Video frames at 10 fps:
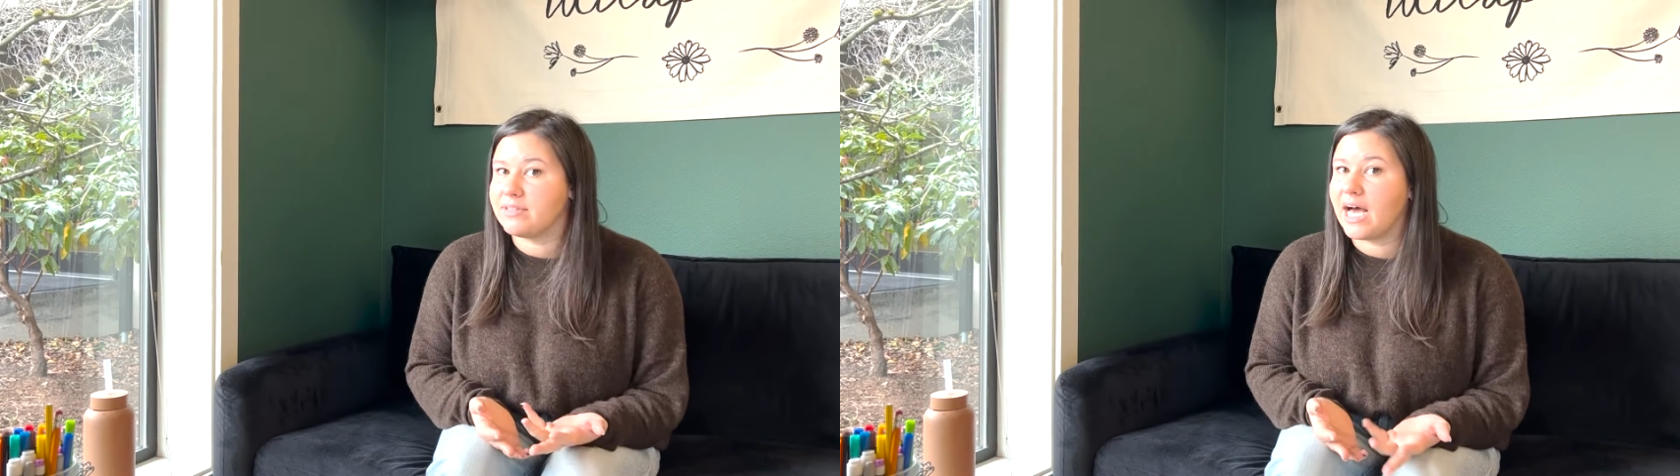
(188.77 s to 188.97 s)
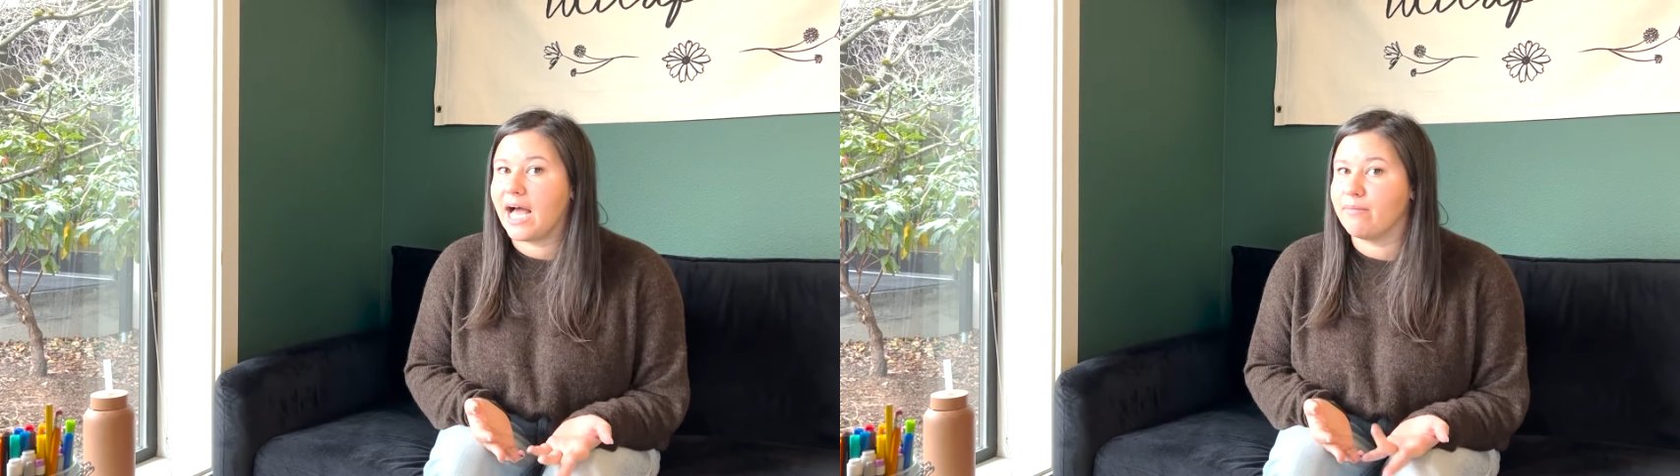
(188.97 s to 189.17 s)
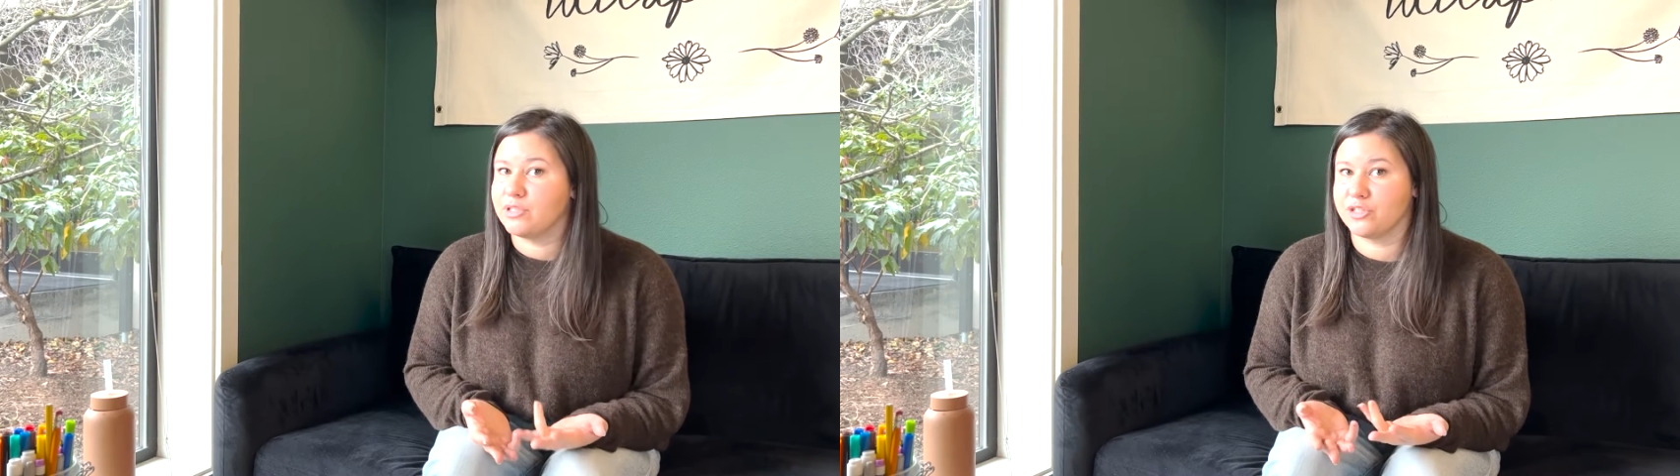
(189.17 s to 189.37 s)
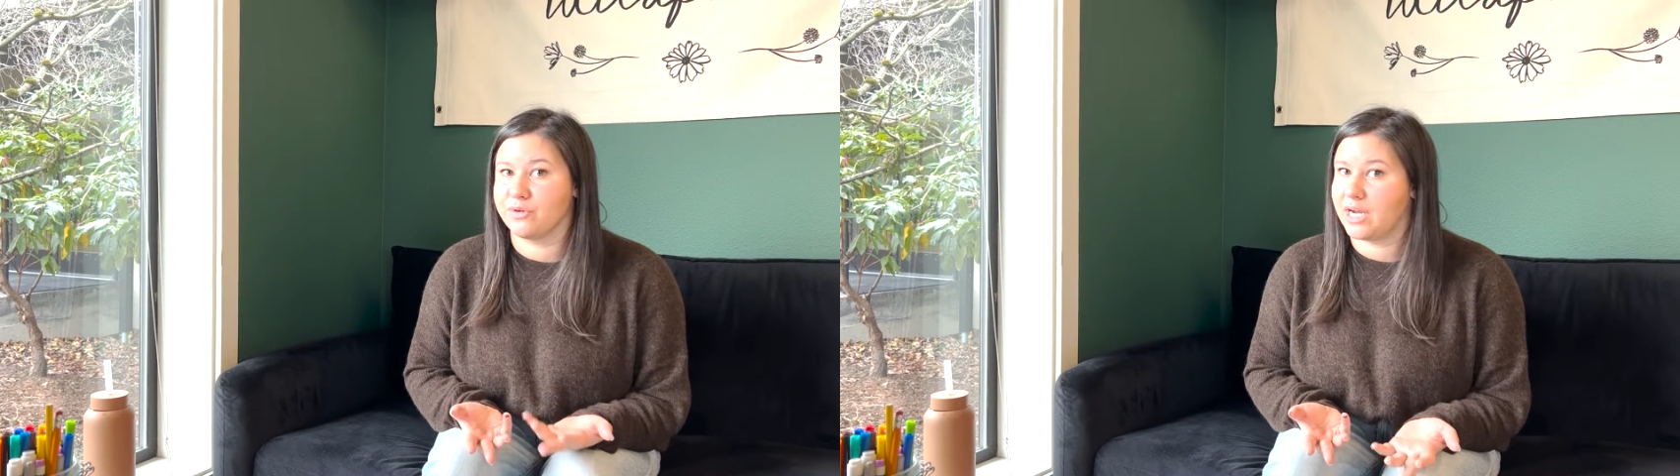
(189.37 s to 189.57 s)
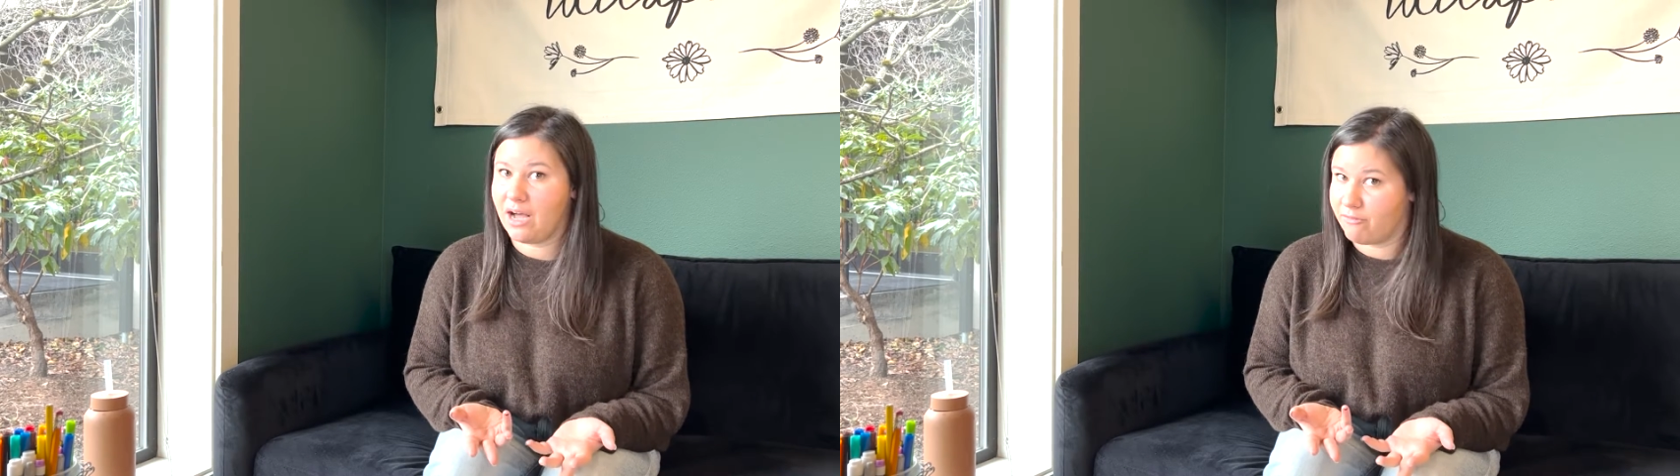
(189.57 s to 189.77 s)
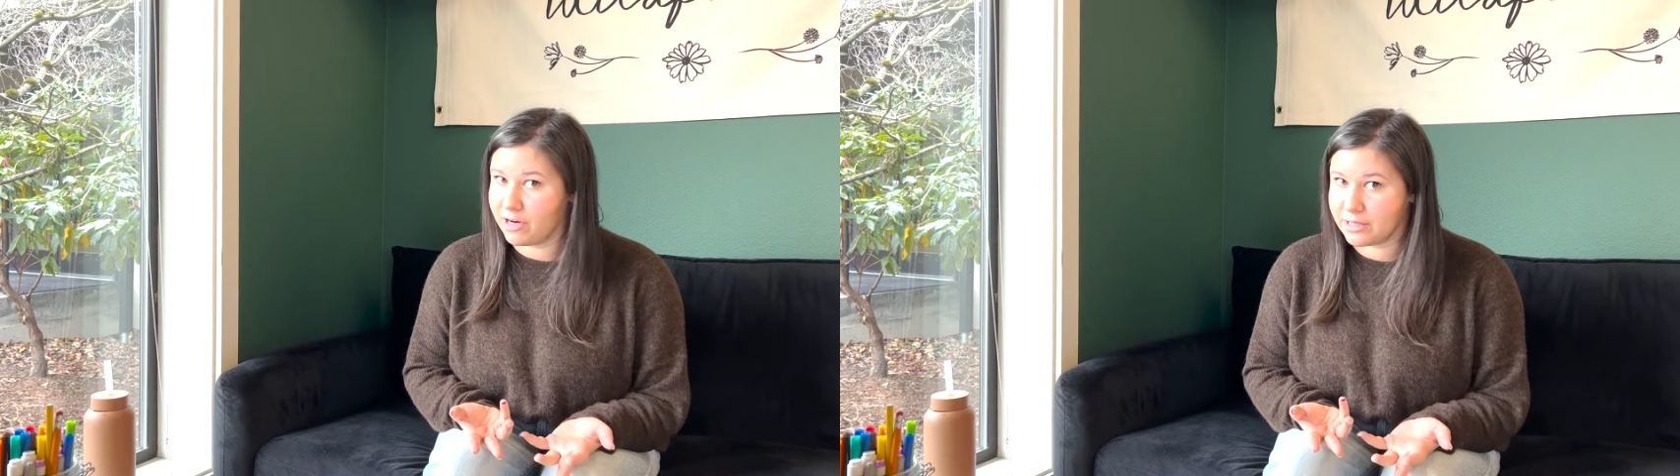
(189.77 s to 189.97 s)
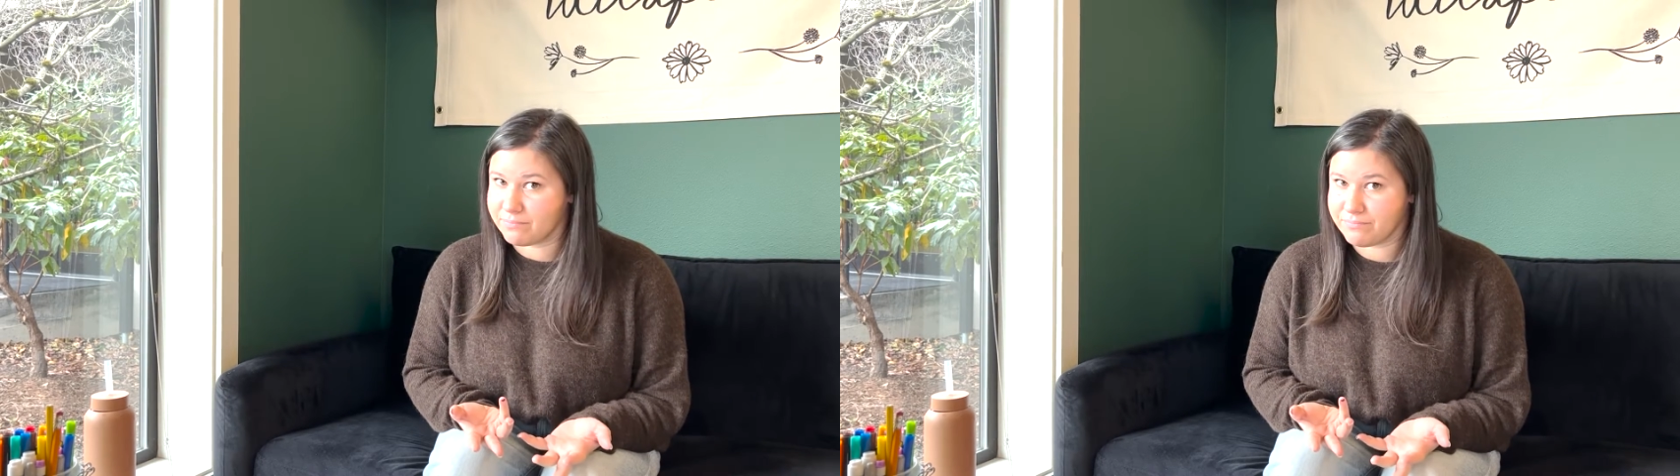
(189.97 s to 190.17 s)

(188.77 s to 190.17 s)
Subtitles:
time to recover.